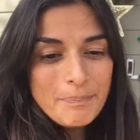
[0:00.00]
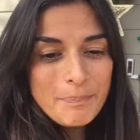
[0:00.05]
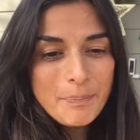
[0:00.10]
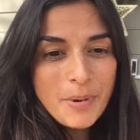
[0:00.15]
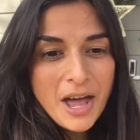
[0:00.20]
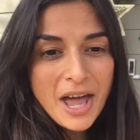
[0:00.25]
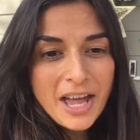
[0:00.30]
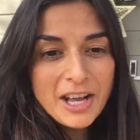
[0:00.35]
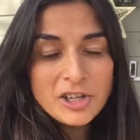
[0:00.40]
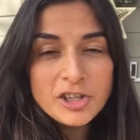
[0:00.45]

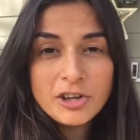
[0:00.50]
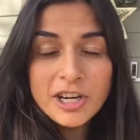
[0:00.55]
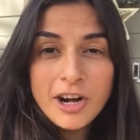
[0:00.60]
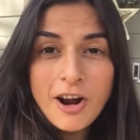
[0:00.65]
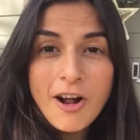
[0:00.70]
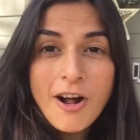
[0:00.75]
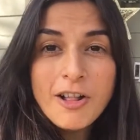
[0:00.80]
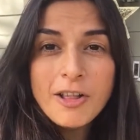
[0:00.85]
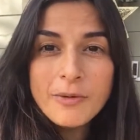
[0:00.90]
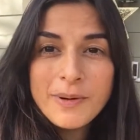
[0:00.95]
But during
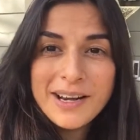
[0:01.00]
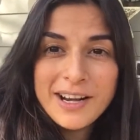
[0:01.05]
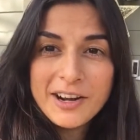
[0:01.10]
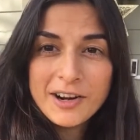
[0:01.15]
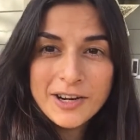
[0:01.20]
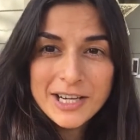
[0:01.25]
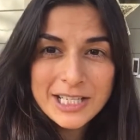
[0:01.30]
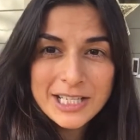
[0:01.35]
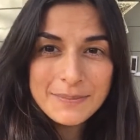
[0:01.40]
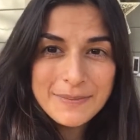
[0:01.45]
Halloween and
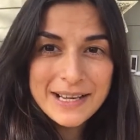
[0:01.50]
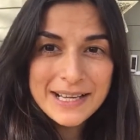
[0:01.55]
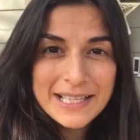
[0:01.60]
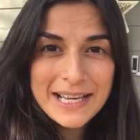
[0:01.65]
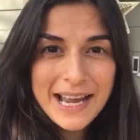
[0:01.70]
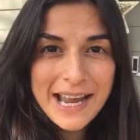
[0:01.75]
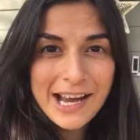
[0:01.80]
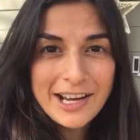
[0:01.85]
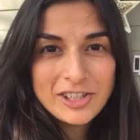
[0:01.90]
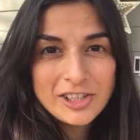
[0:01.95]
Christmas,
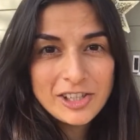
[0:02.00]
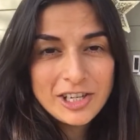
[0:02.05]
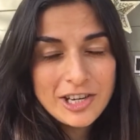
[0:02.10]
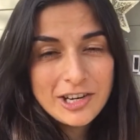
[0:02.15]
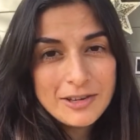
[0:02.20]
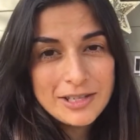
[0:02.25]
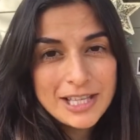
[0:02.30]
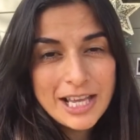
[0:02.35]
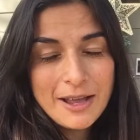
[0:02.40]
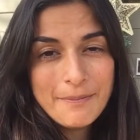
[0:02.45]
I actually
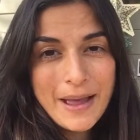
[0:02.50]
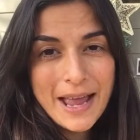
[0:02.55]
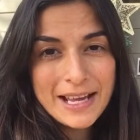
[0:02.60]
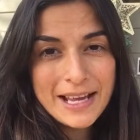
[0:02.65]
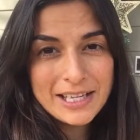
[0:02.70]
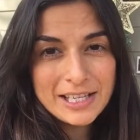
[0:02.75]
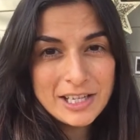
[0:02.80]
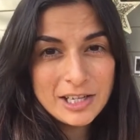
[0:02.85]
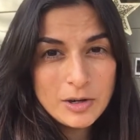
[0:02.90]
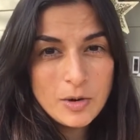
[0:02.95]
use them
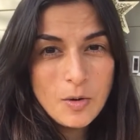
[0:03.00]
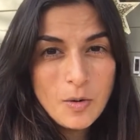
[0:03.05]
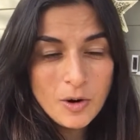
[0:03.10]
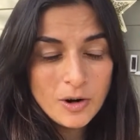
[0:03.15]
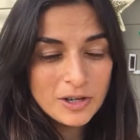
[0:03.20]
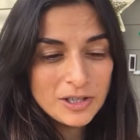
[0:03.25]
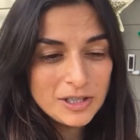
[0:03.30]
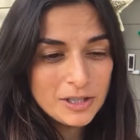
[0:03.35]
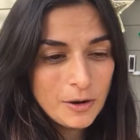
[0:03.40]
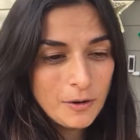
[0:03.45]
as
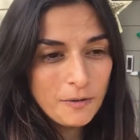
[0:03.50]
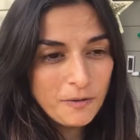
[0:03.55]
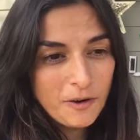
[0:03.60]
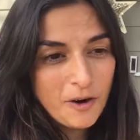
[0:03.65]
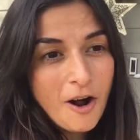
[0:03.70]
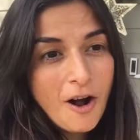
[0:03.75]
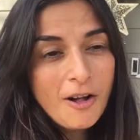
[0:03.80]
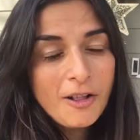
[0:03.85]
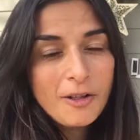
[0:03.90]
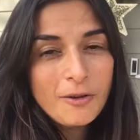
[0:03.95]
decor. So for
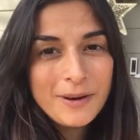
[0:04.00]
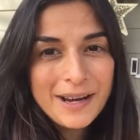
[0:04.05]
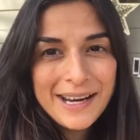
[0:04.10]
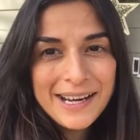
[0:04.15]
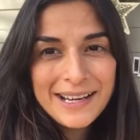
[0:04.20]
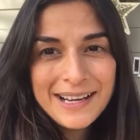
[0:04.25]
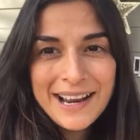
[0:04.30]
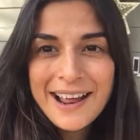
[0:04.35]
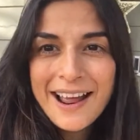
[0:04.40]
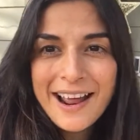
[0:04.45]

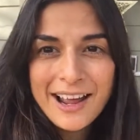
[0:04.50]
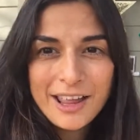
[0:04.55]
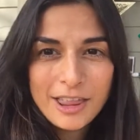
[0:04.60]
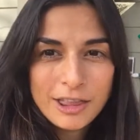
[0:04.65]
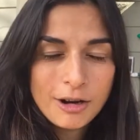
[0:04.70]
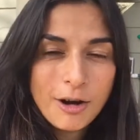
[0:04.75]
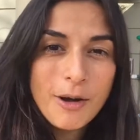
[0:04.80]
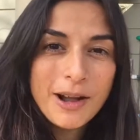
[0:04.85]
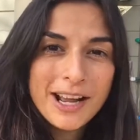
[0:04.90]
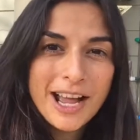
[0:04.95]
Halloween, I
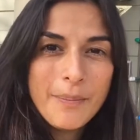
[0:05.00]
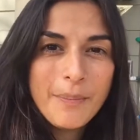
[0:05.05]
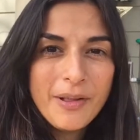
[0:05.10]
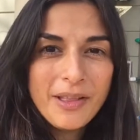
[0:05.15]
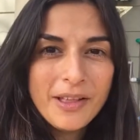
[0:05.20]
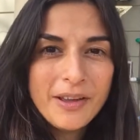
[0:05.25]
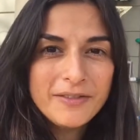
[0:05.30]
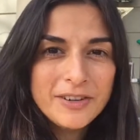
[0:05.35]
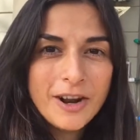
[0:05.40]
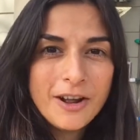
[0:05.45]
throw a
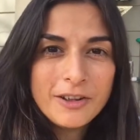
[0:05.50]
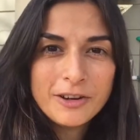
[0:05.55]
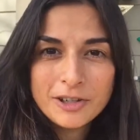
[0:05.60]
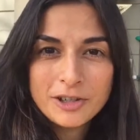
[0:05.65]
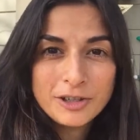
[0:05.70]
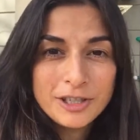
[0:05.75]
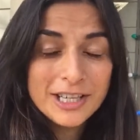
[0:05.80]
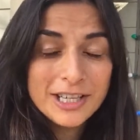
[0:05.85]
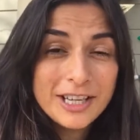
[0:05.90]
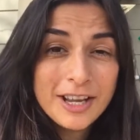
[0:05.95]
couple of Dollar
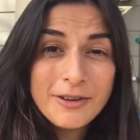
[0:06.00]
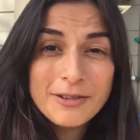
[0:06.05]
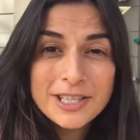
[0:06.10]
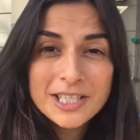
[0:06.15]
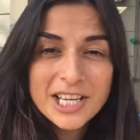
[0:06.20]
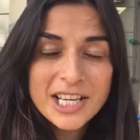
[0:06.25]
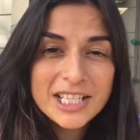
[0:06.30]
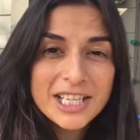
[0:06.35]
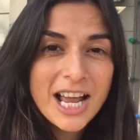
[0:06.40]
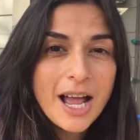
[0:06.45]
Tree
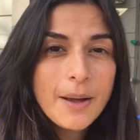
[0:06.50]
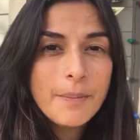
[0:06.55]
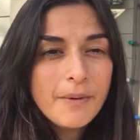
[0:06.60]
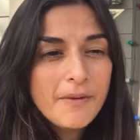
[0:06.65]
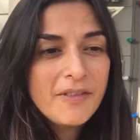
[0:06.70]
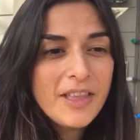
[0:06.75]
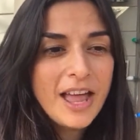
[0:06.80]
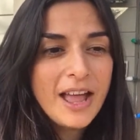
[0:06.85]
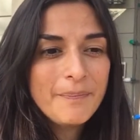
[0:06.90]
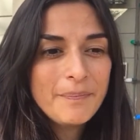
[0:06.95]
ghosts on top
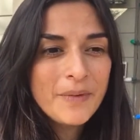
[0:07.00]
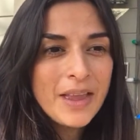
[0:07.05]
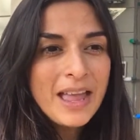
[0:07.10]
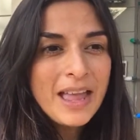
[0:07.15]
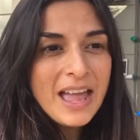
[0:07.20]
of them